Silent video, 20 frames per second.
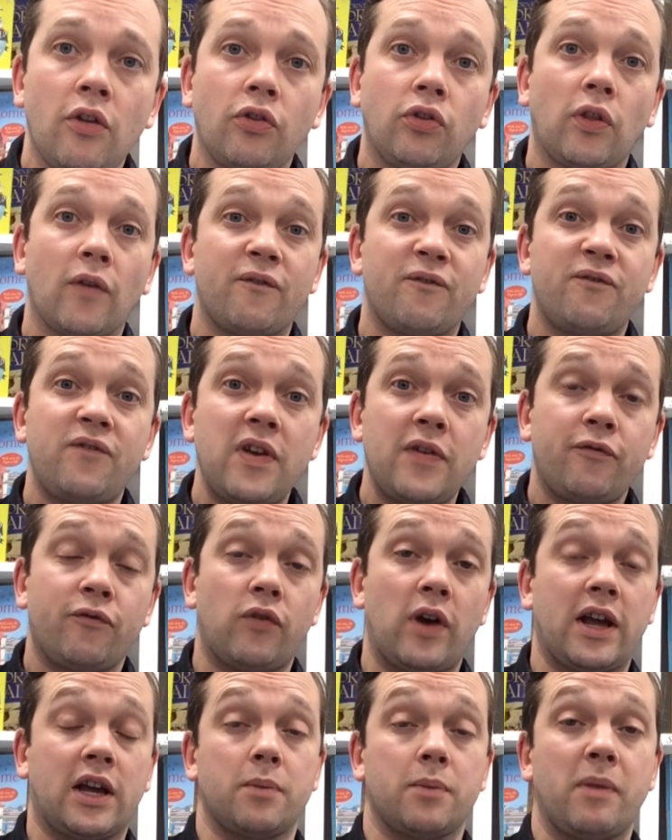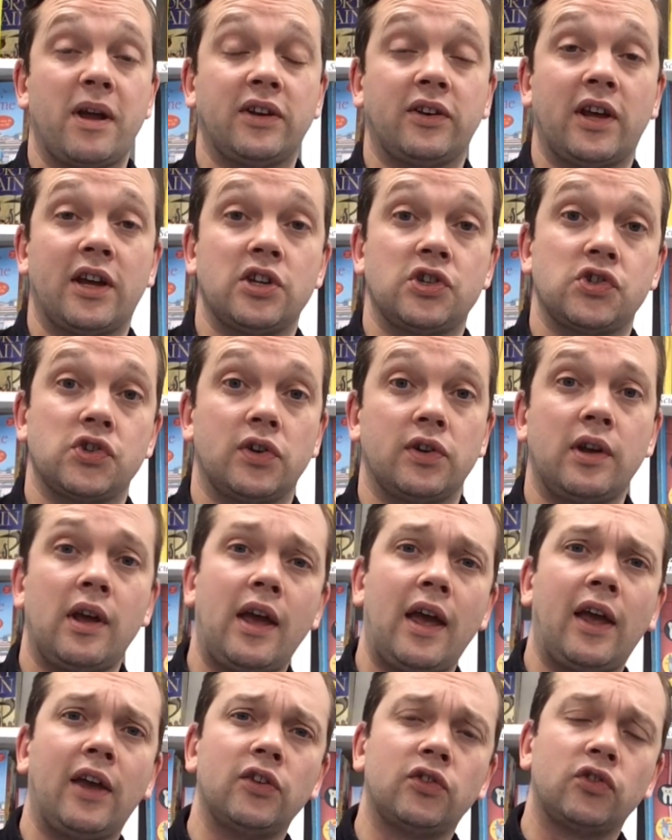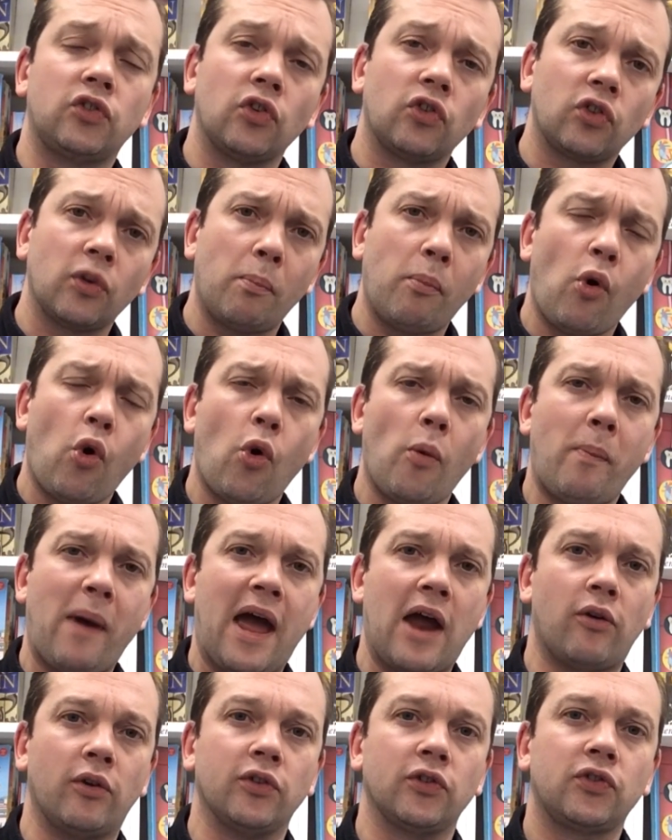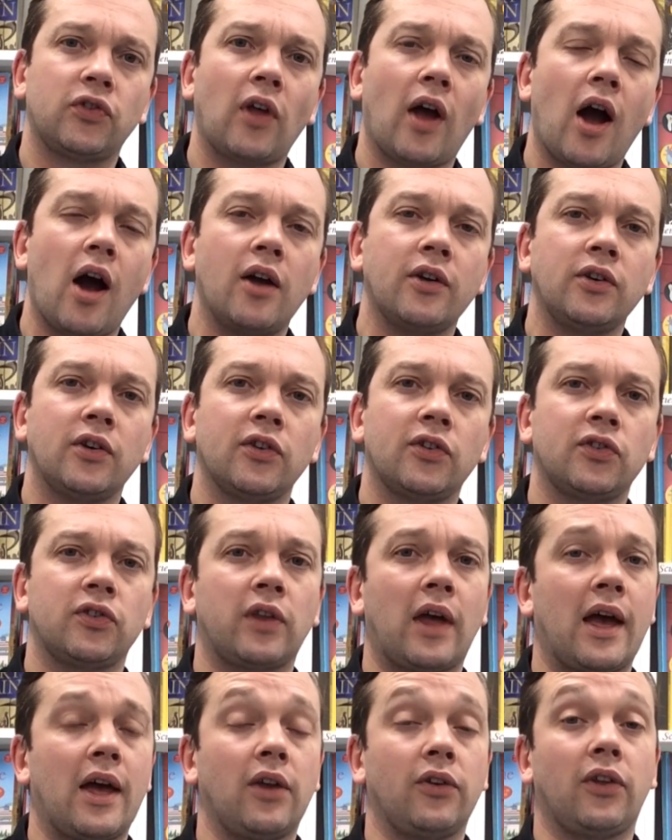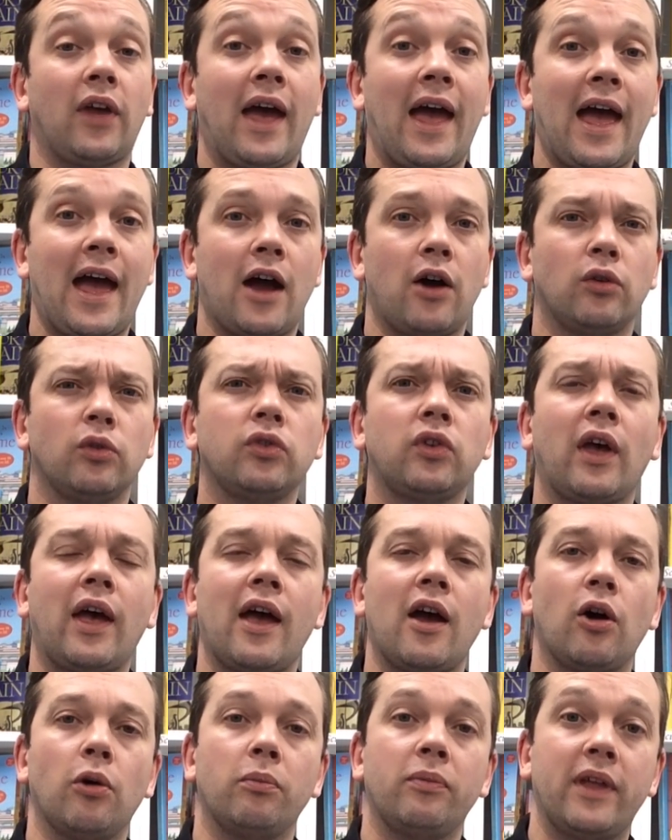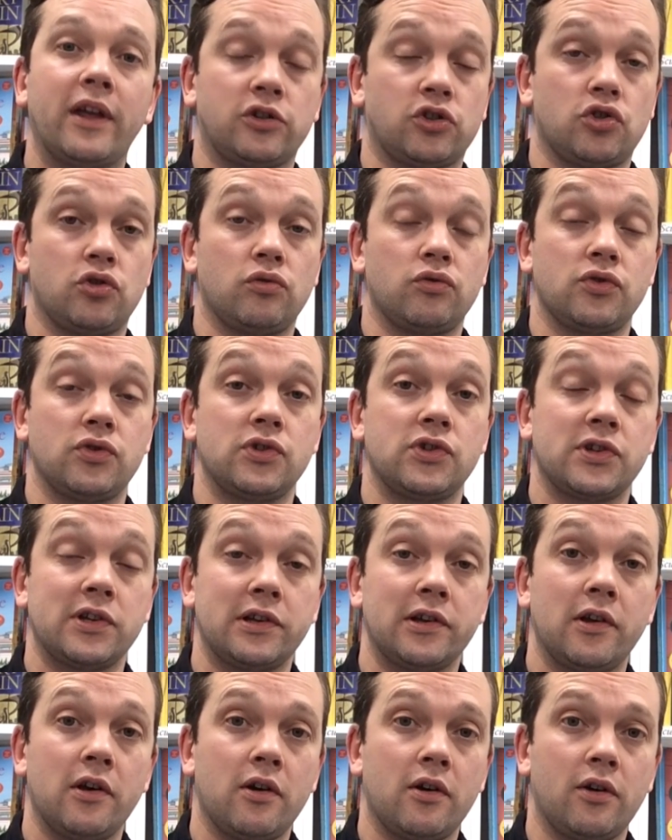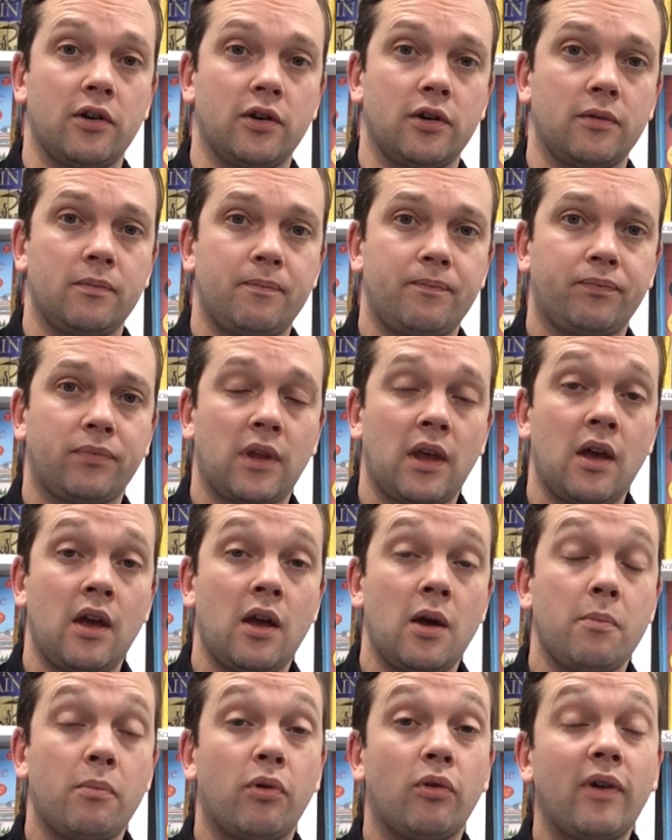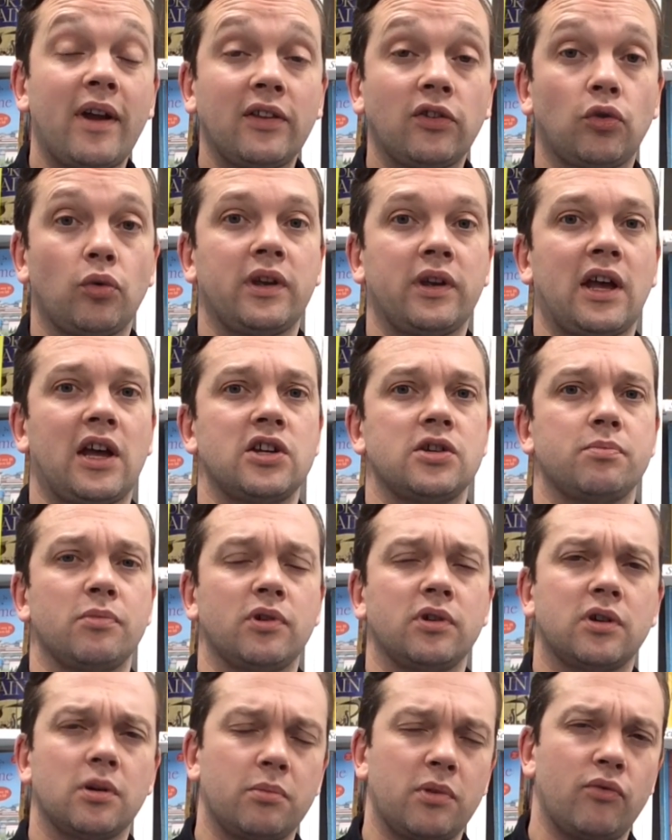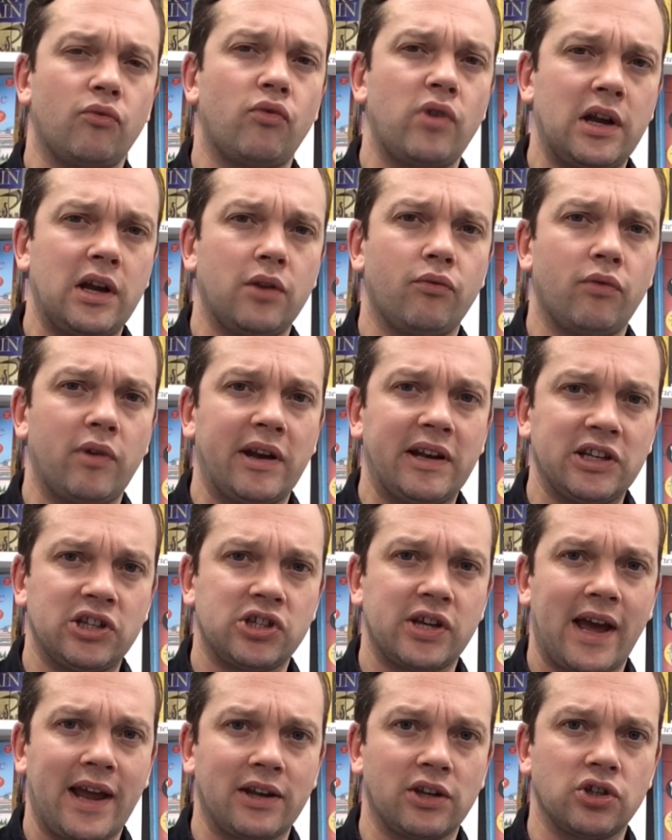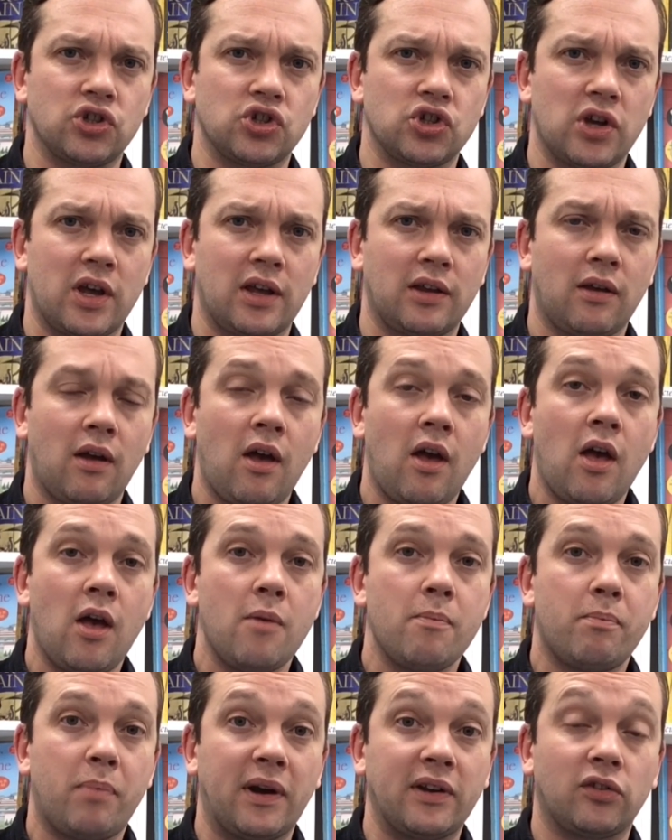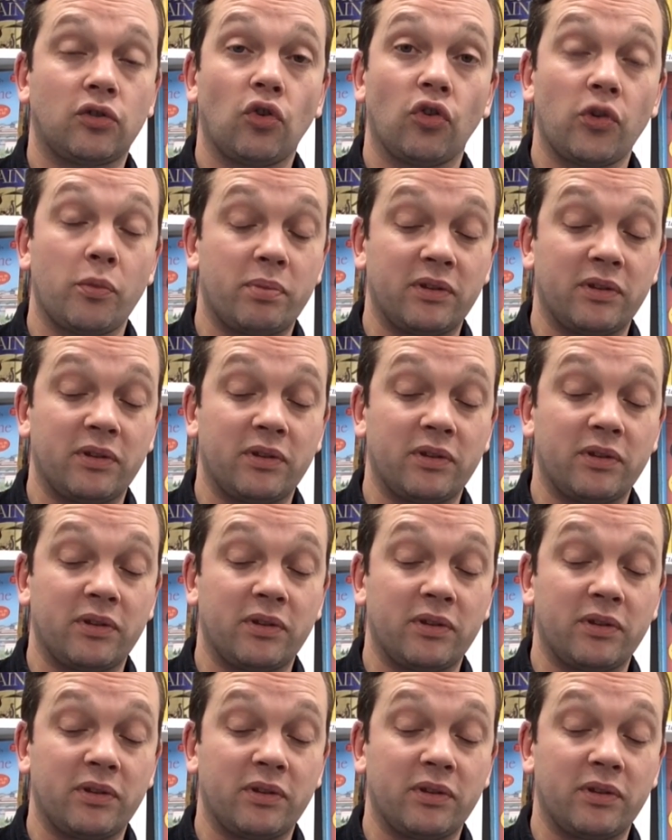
The 5th recommendation is to support parents to understand how to help their children to learn. Parental engagement can be really, really challenging, but it's got the